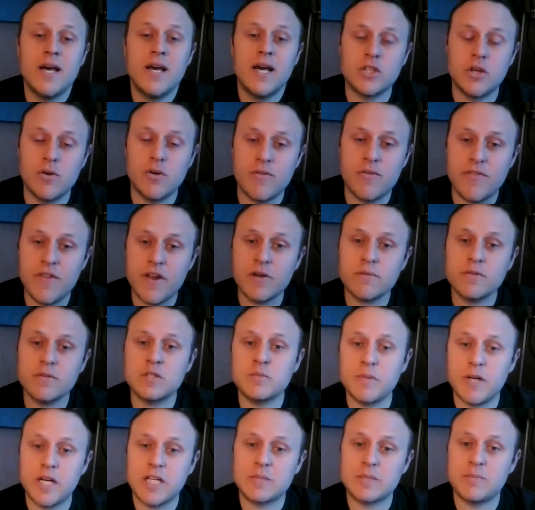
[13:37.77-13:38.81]
And so they're
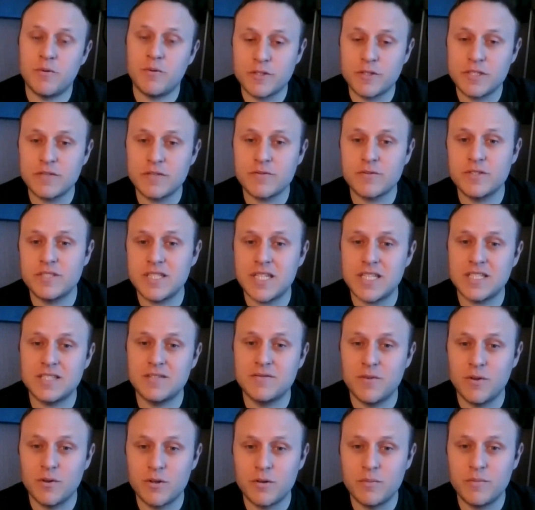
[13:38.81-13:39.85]
responsible for different sets
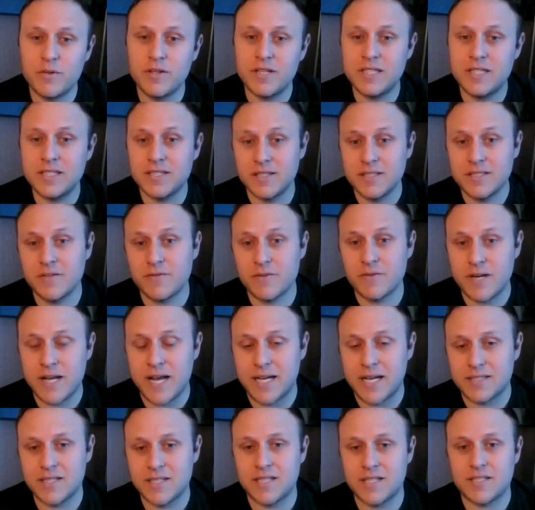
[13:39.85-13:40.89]
of vulnerabilities on different
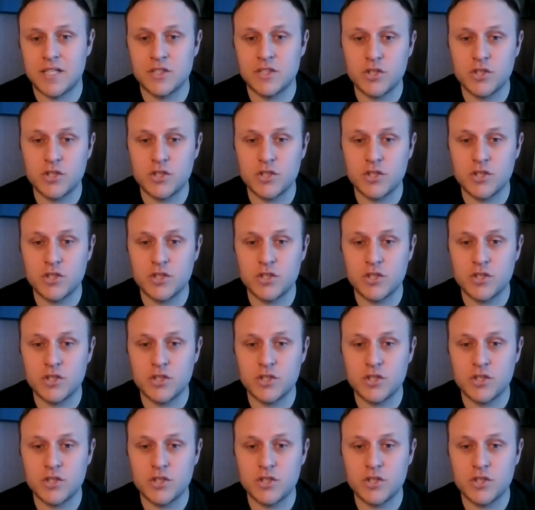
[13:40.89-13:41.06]
assets.